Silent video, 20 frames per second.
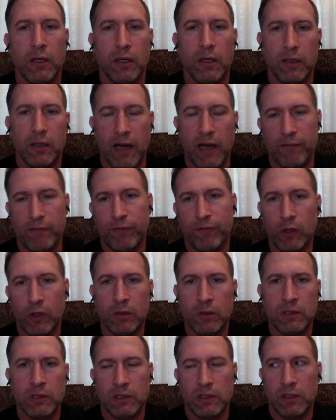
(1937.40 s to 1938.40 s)
not
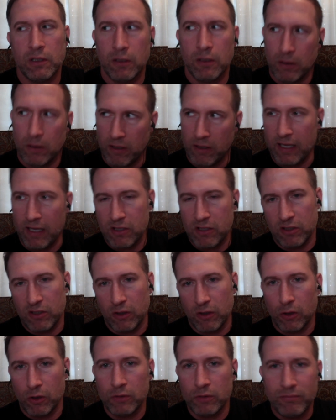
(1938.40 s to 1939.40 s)
for an
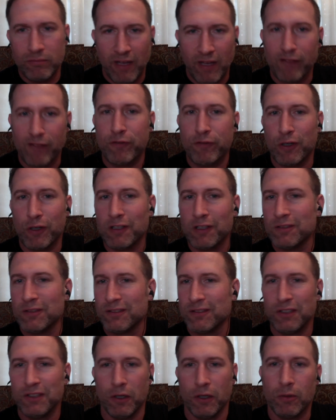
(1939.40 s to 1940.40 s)
18-year-old, not for an
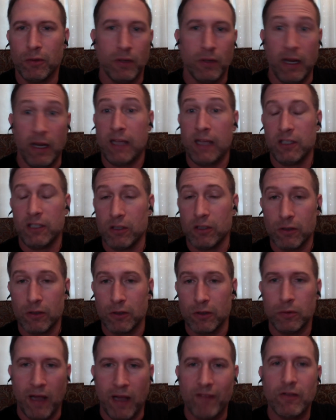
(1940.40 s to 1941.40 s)

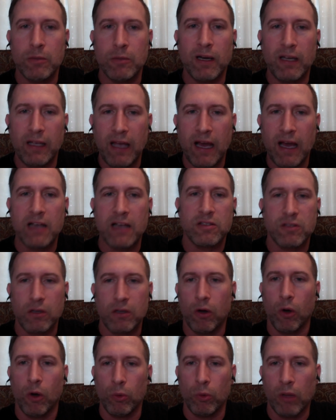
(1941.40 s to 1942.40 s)
80-year-old. Everybody has
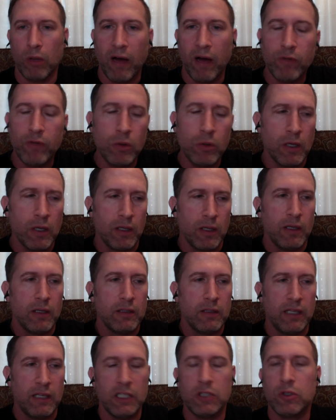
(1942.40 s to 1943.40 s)
their own level.
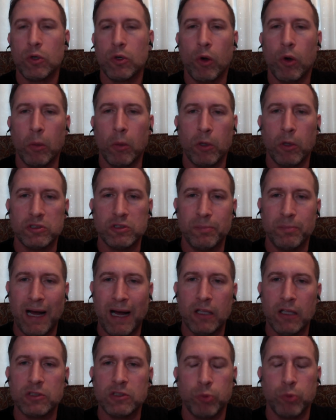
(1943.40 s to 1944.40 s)
Getting your hormones
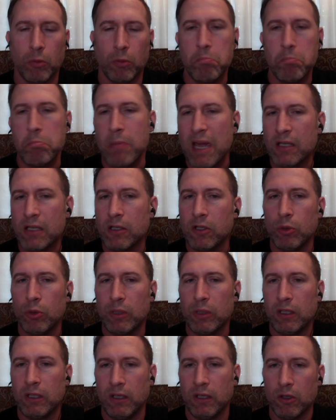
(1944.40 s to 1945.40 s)
balanced will make you
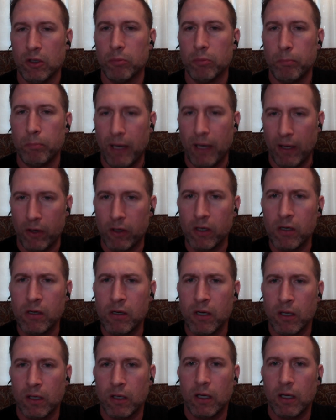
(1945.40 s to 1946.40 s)
heal better.
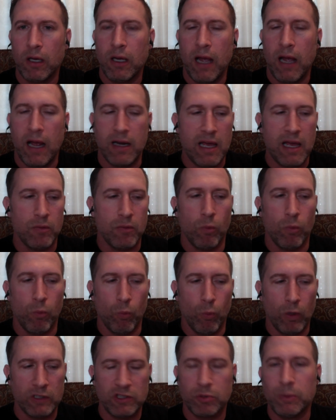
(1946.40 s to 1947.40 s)
And then
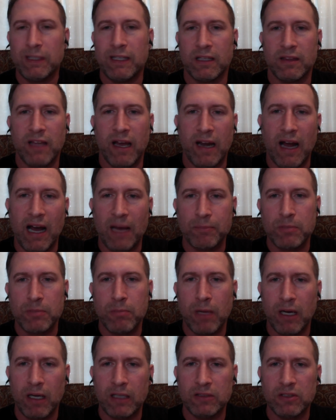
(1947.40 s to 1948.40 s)
once we get that
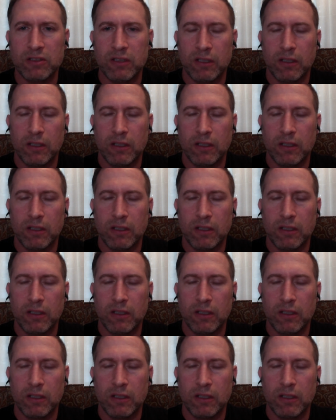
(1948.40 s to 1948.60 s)
optimized,